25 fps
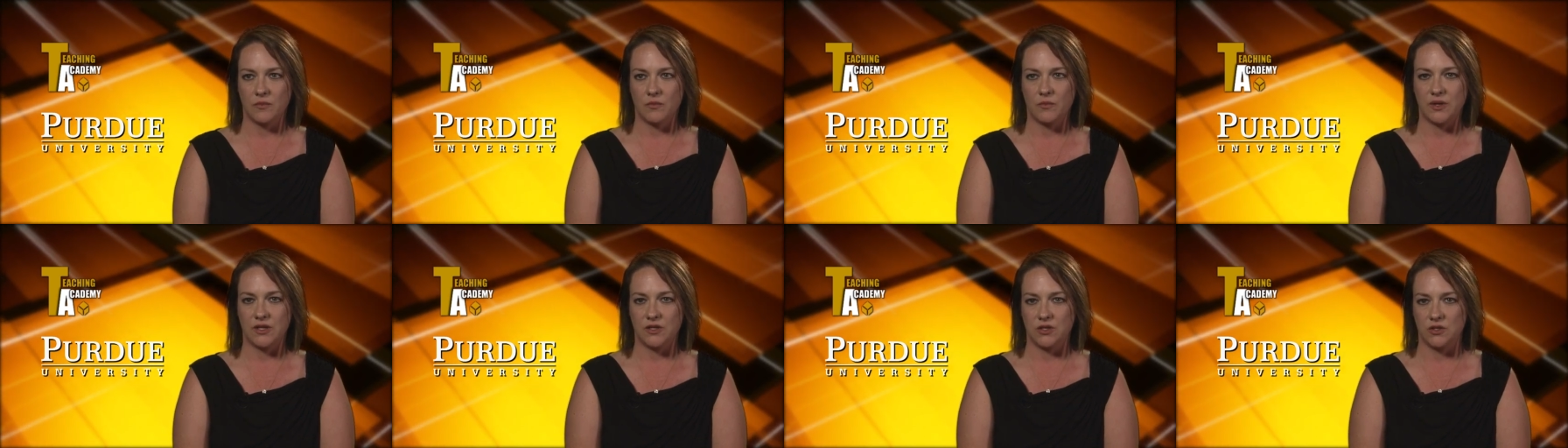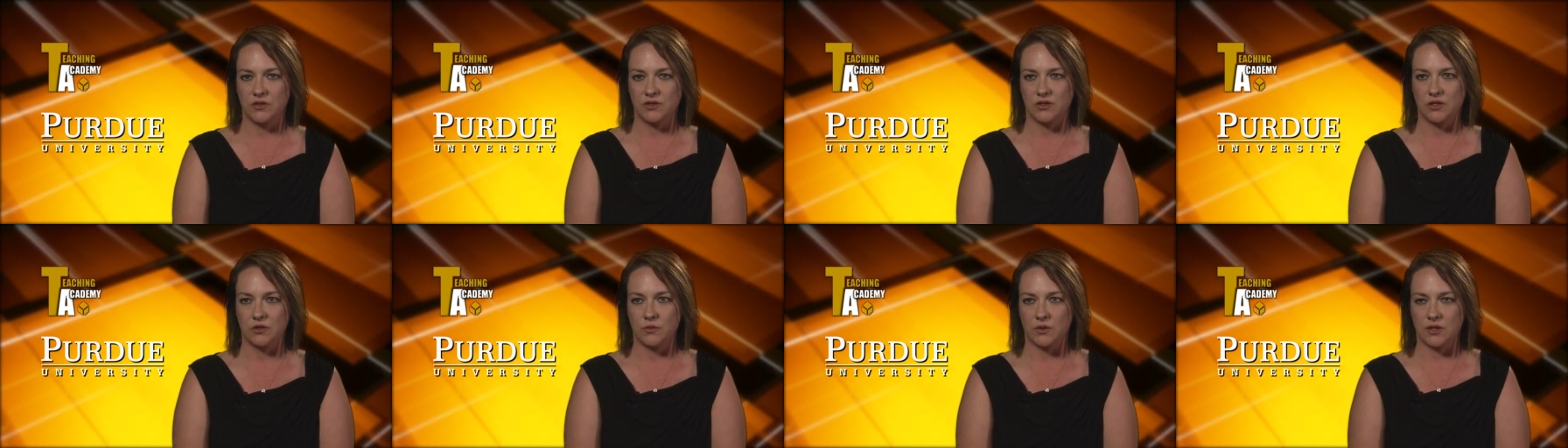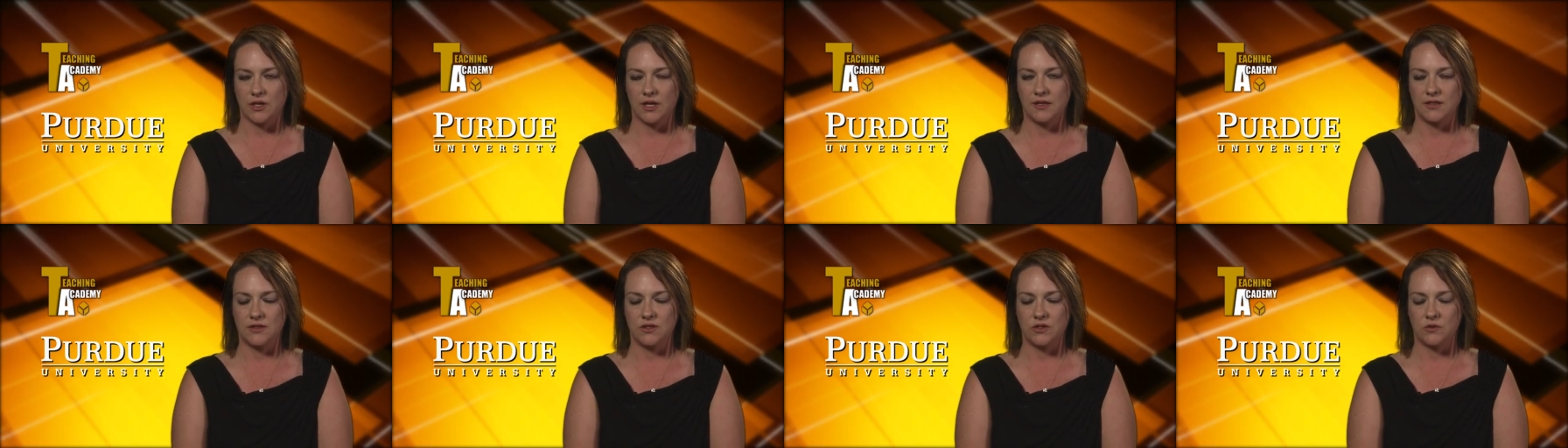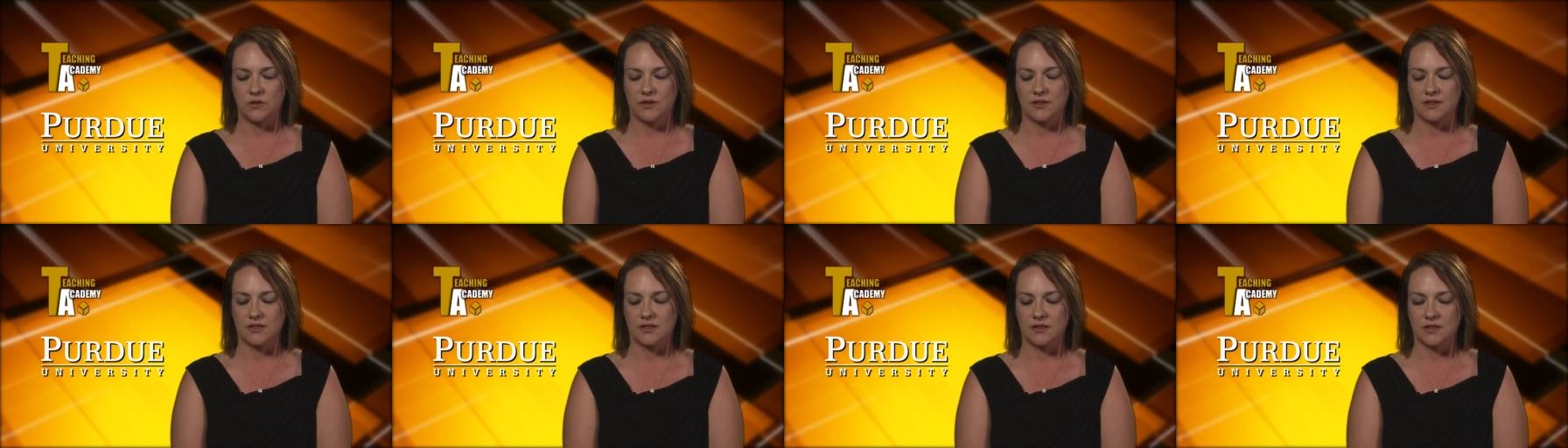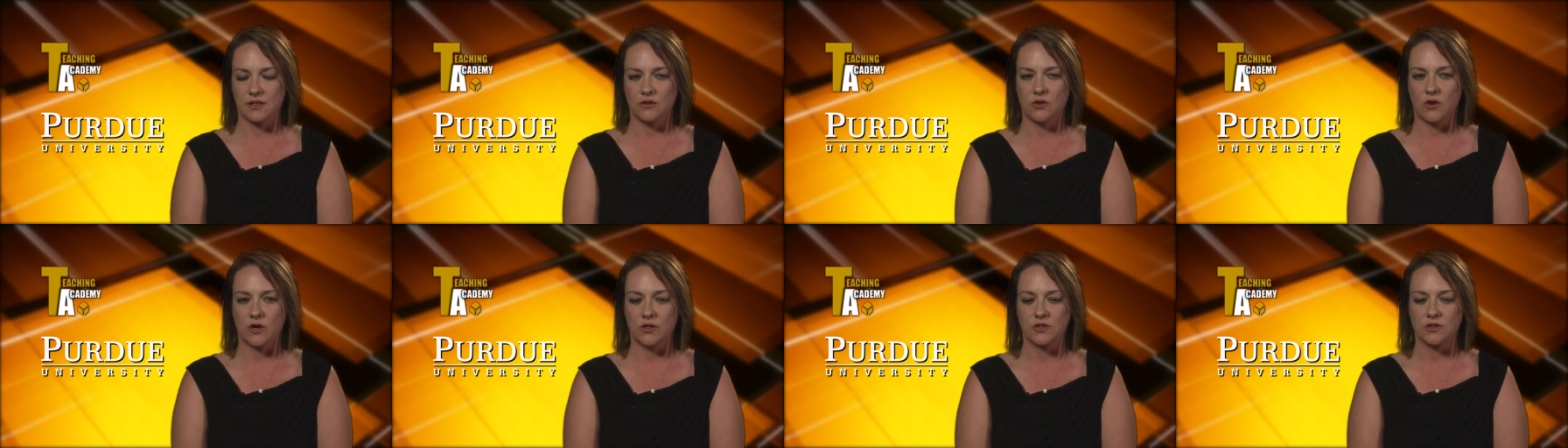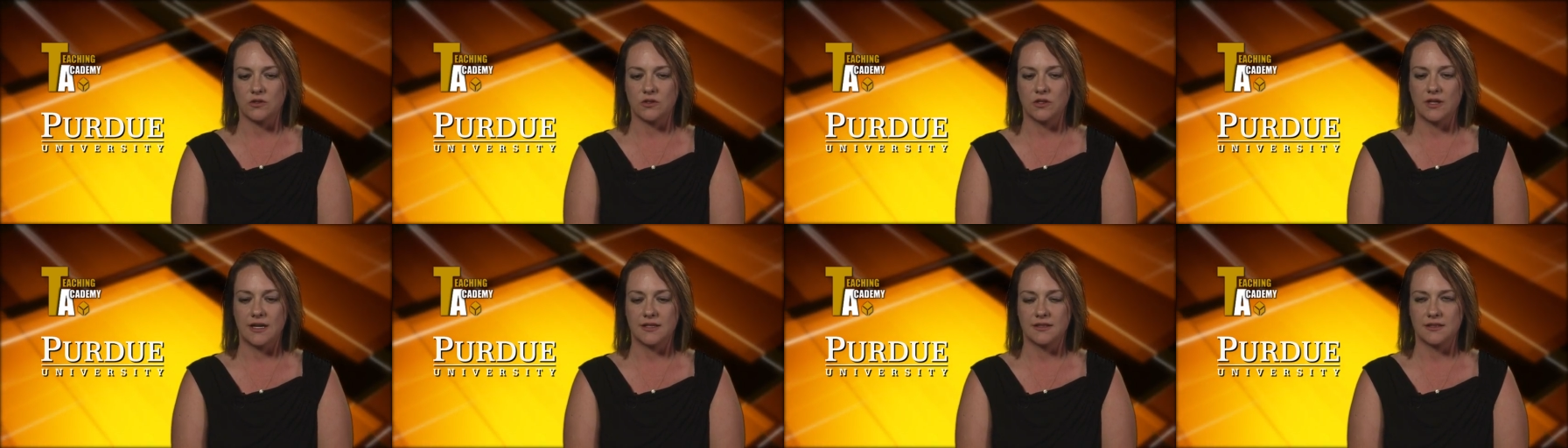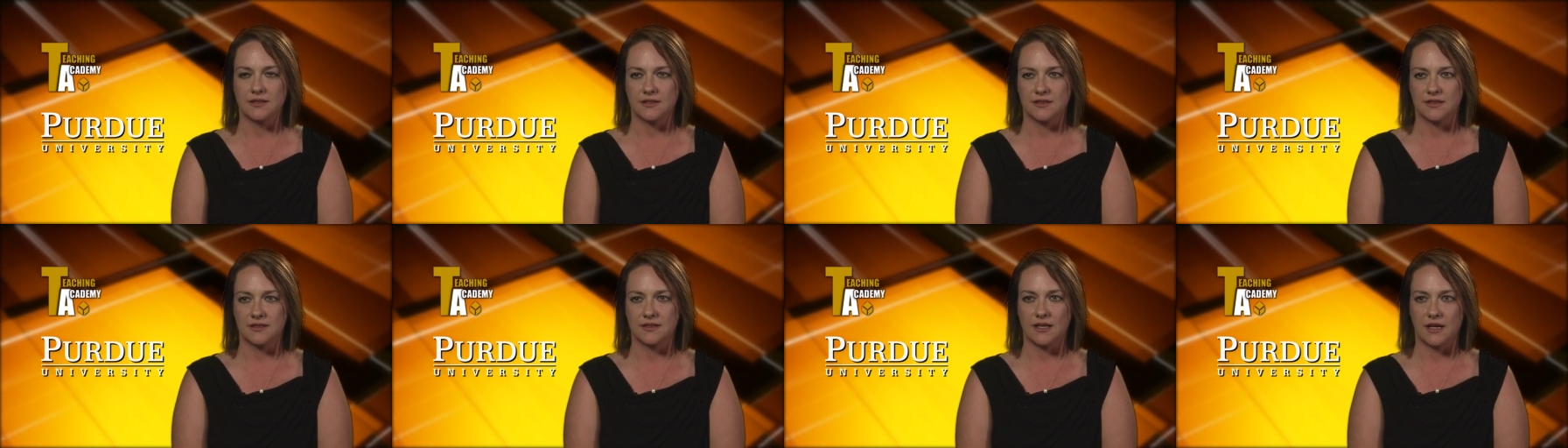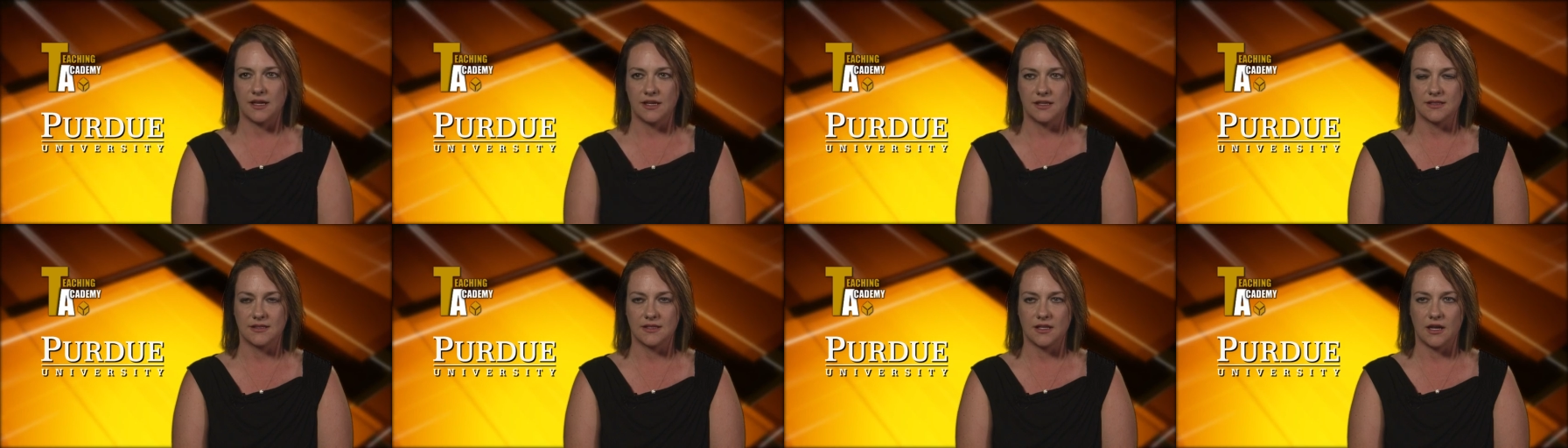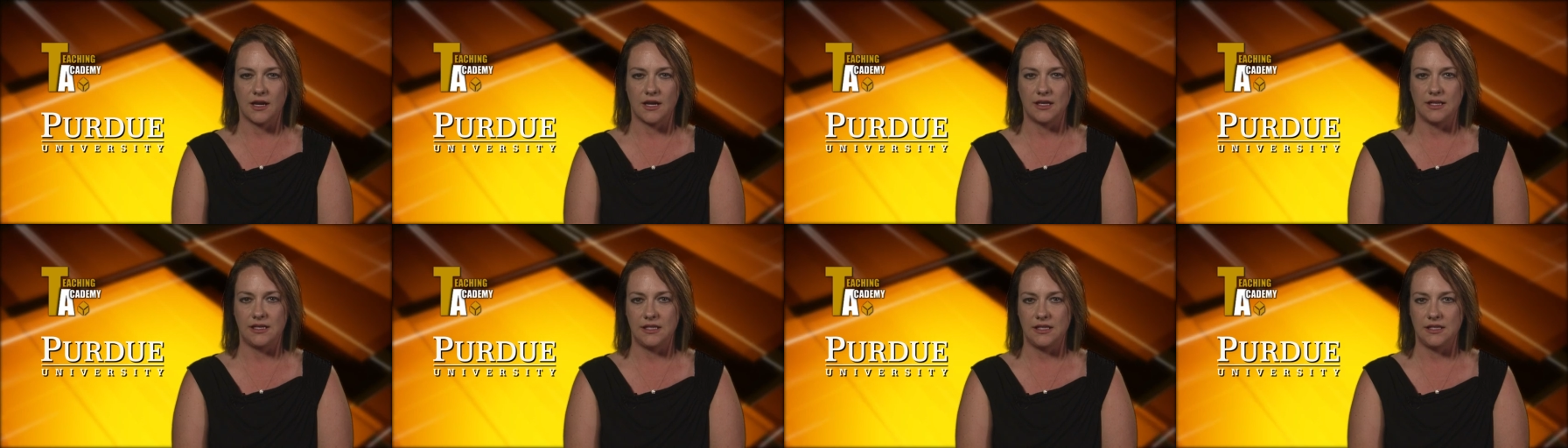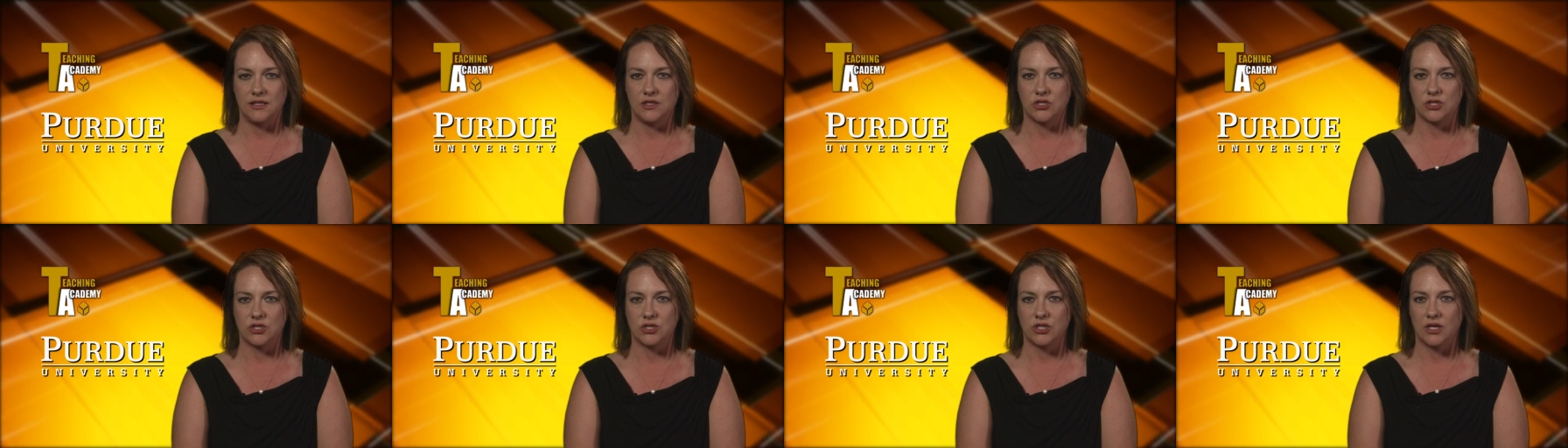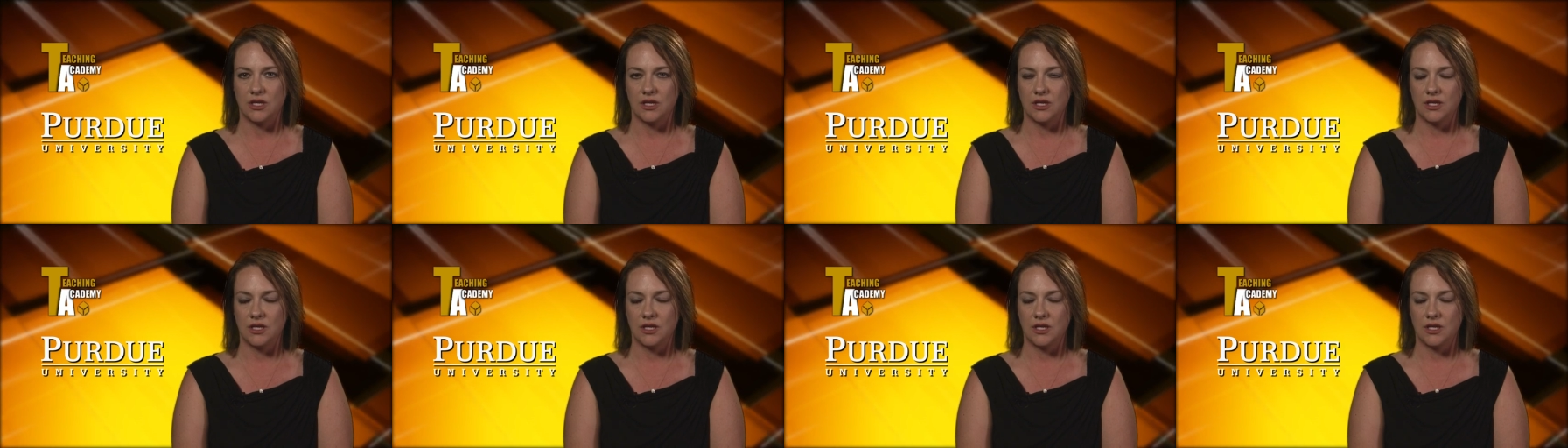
but usually what I do is in the larger classes is I assign each